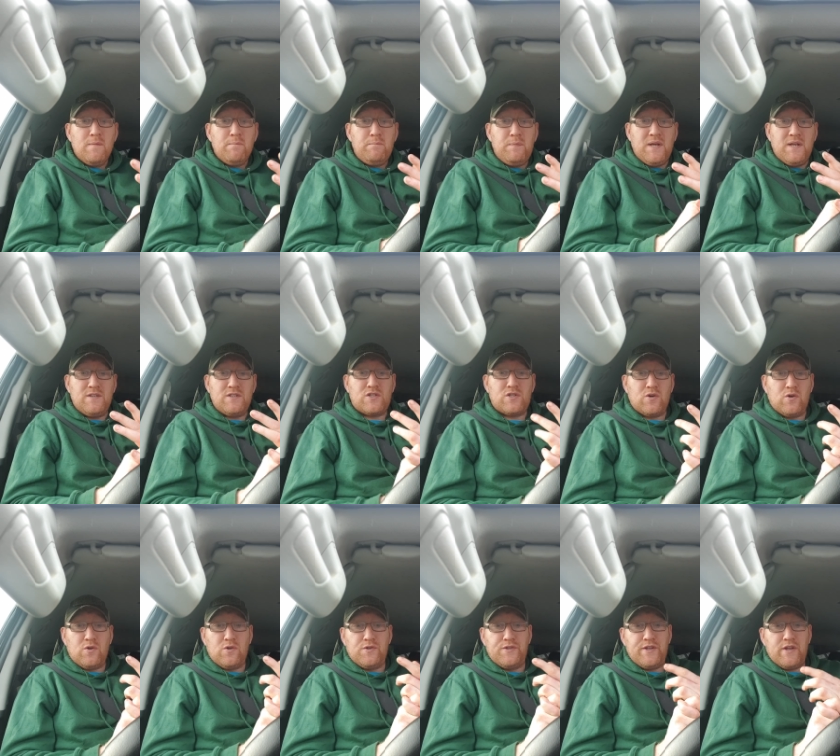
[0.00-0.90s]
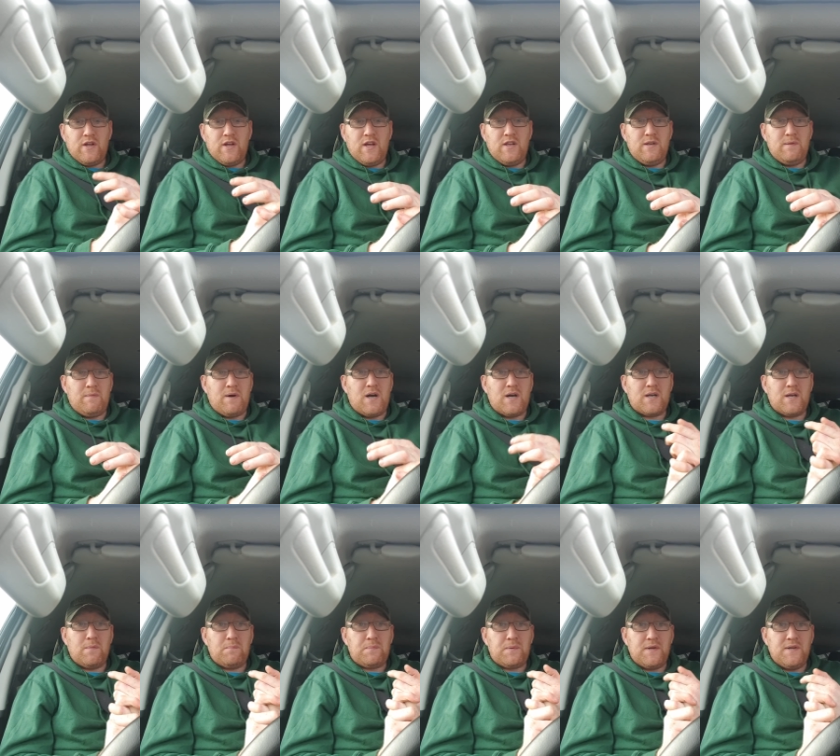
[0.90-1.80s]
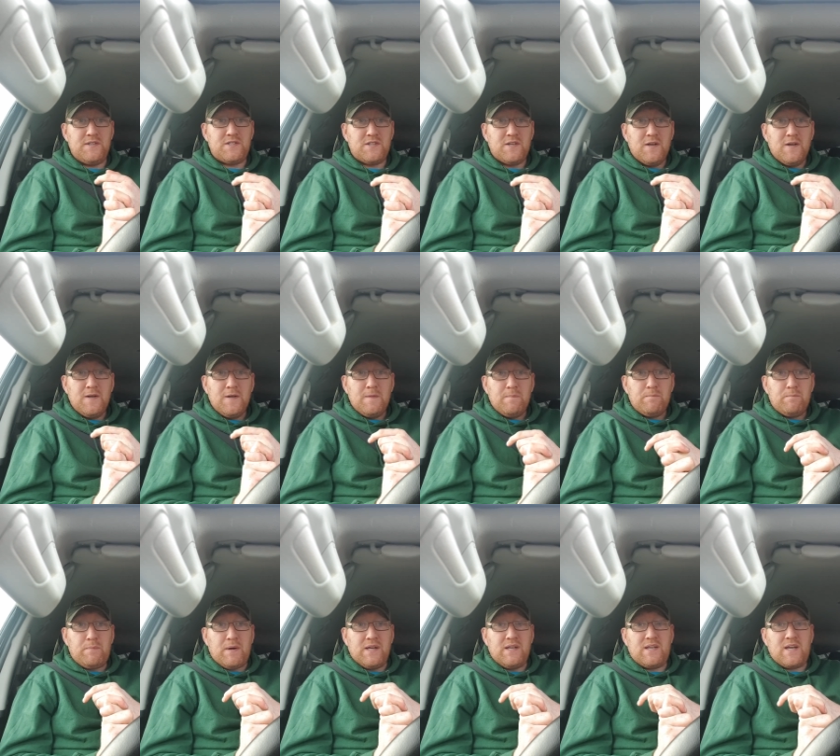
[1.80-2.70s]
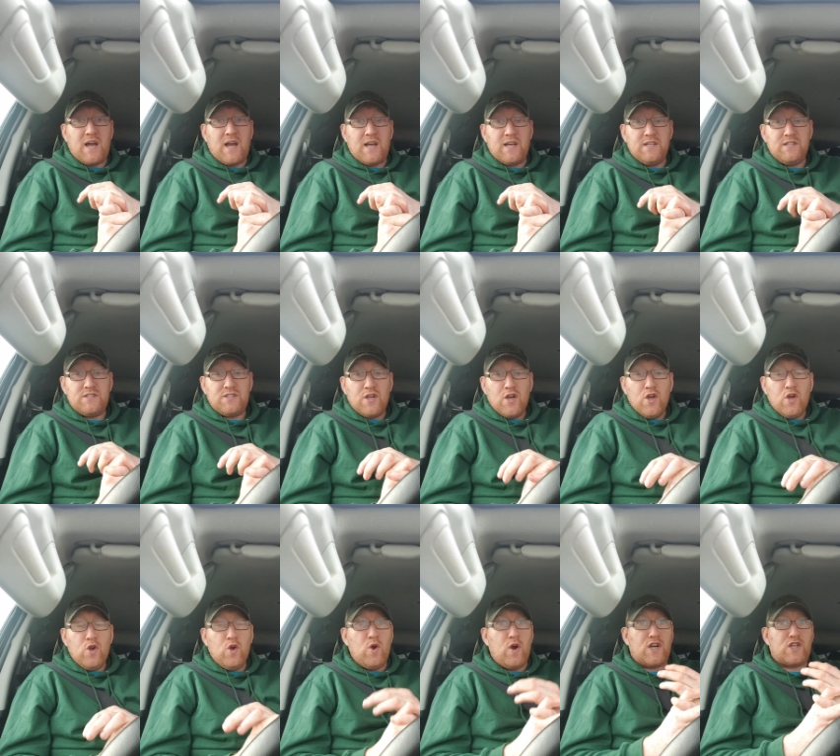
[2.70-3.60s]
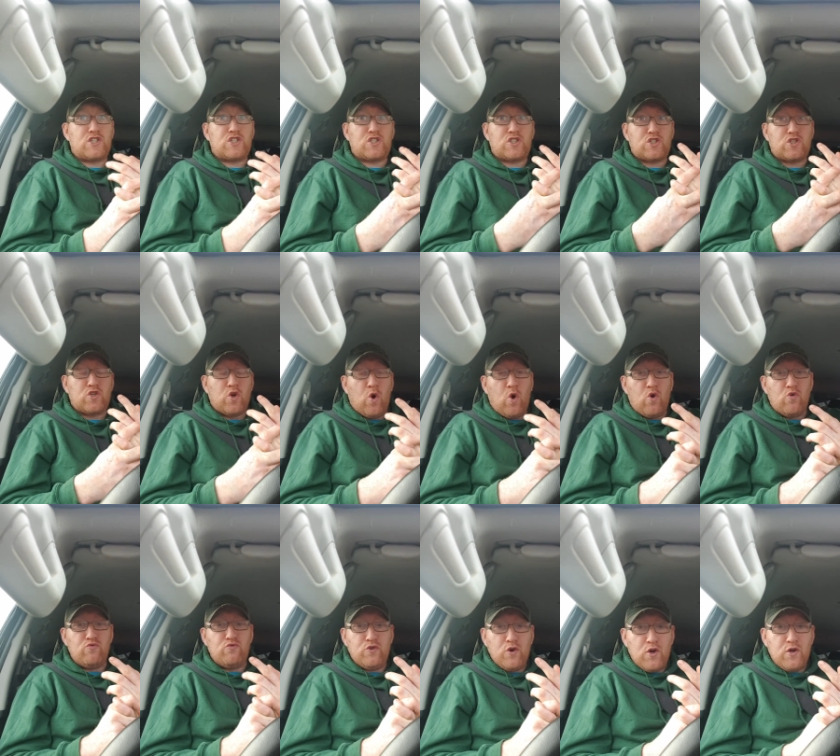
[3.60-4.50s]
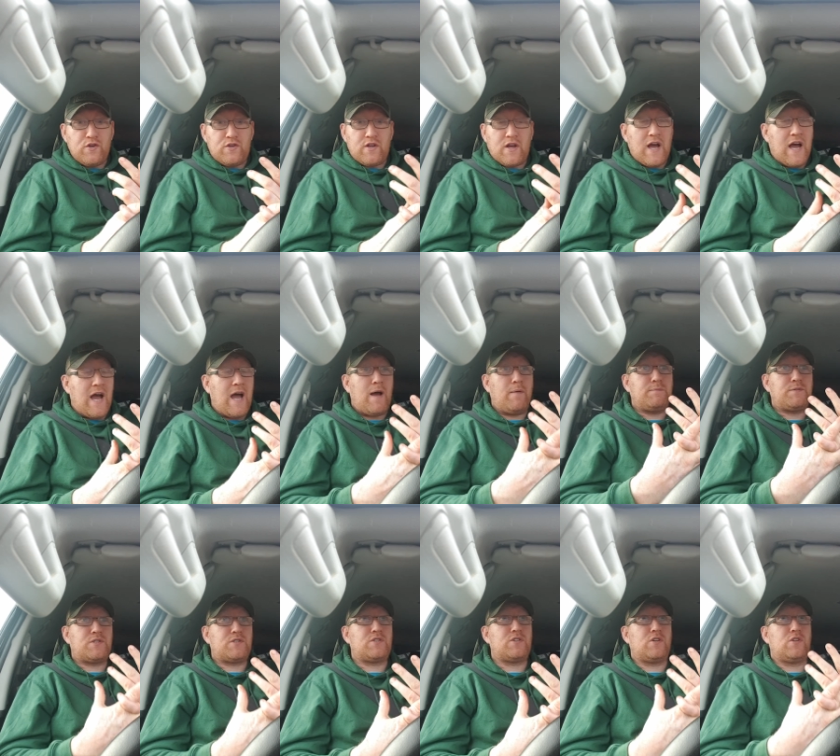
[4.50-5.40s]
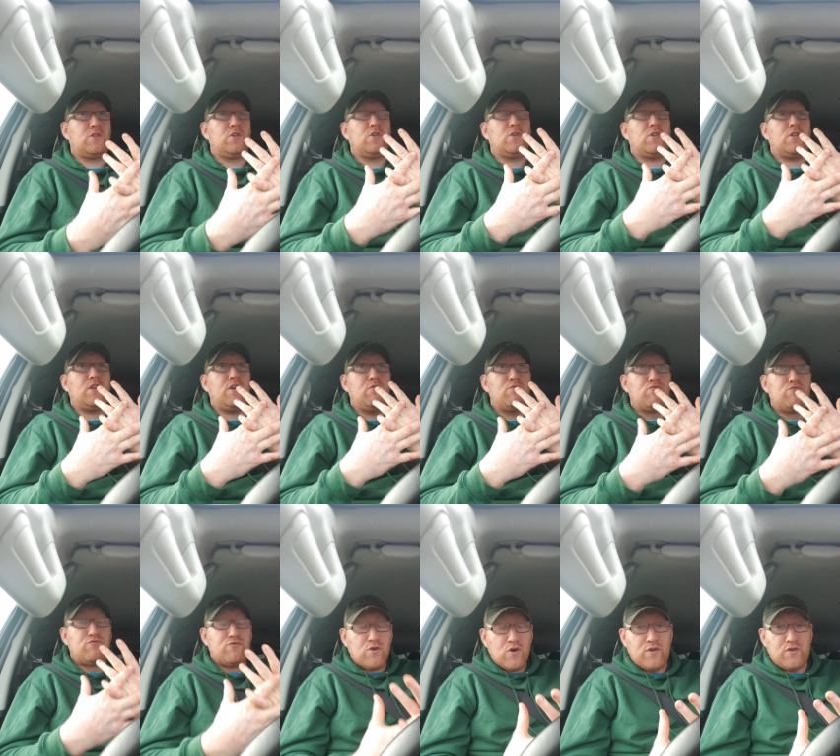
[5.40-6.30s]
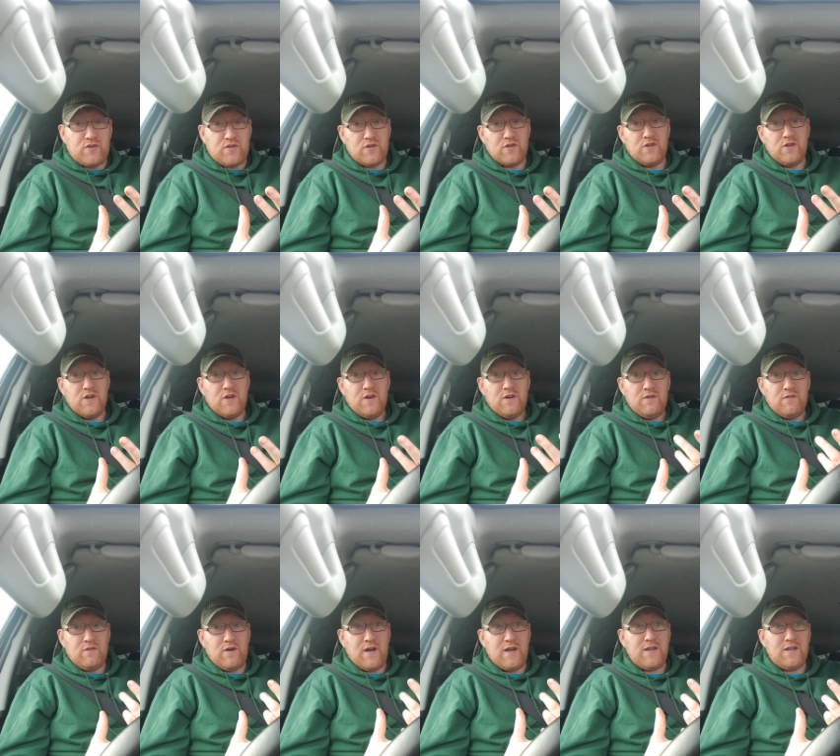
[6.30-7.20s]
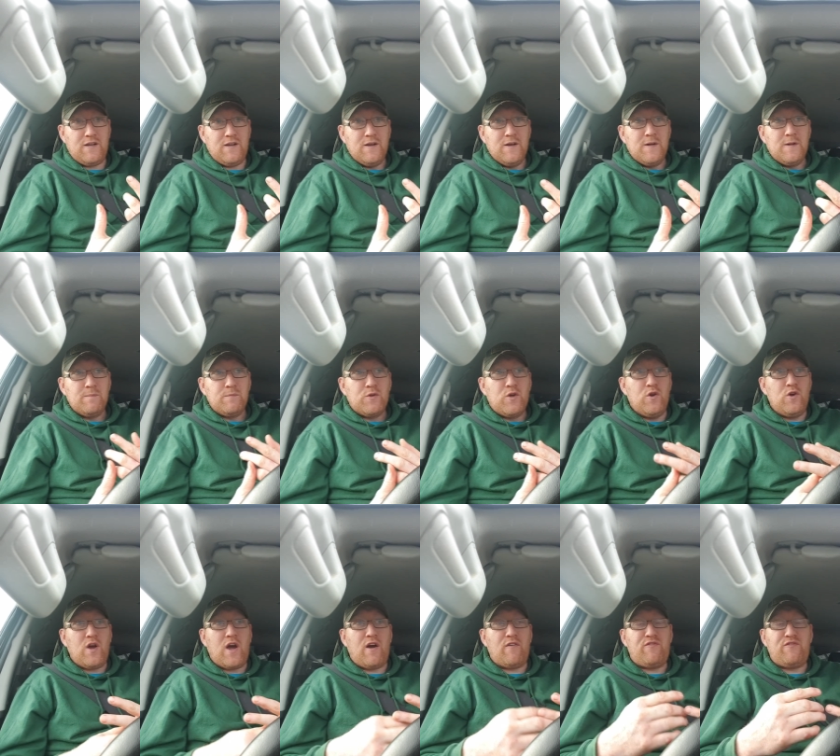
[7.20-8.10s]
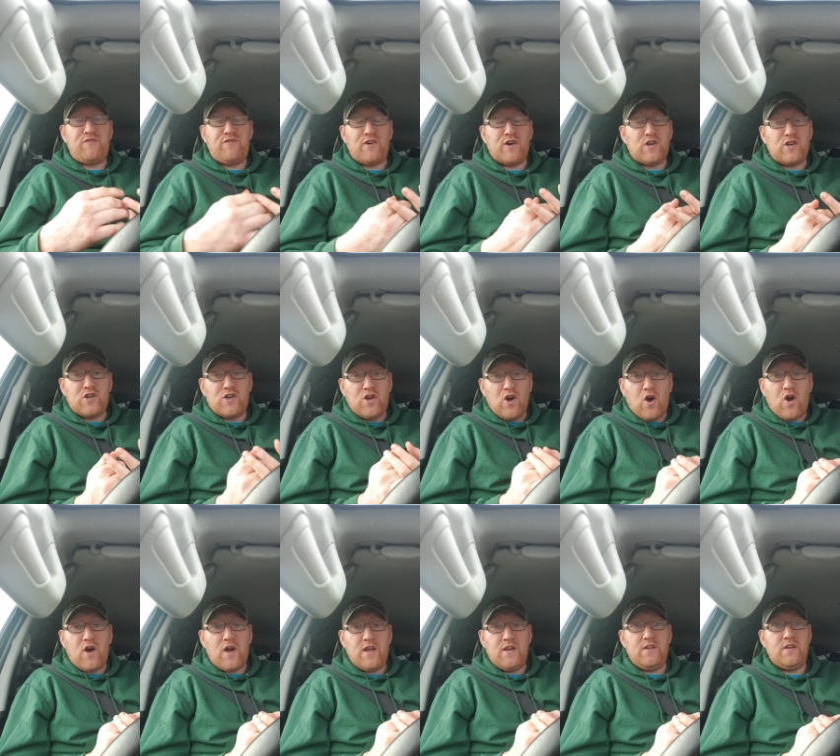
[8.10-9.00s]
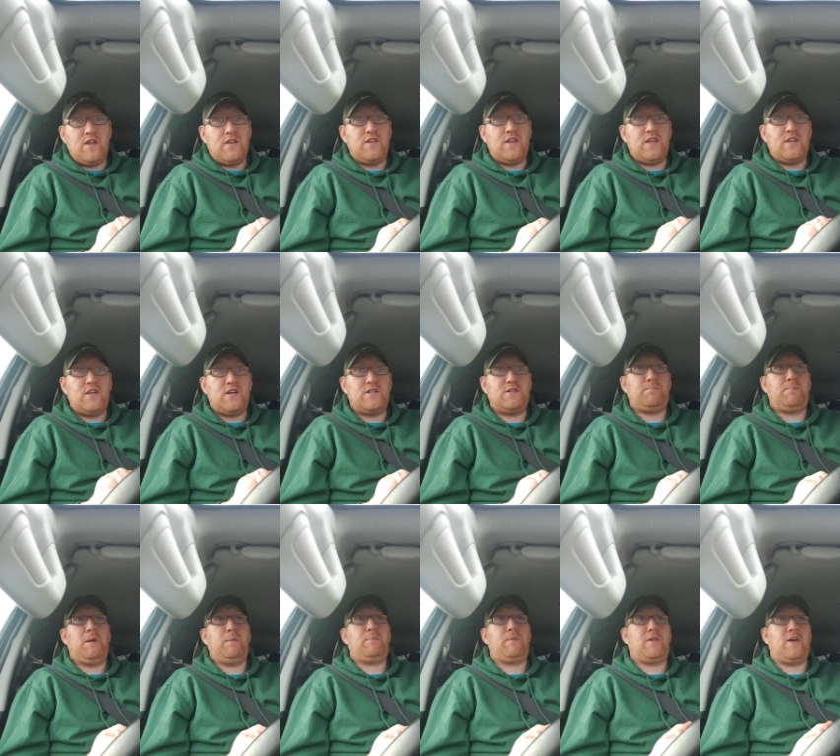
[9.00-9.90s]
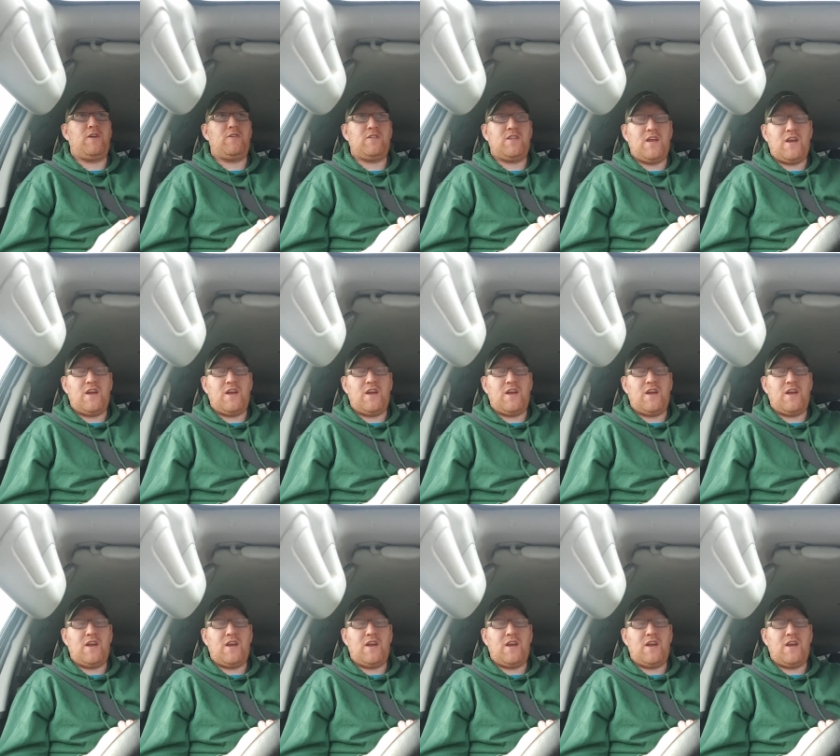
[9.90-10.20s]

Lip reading: being sold in the marketplace by guys who are so rude, absolutely rude, right, who have forgotten that there's people out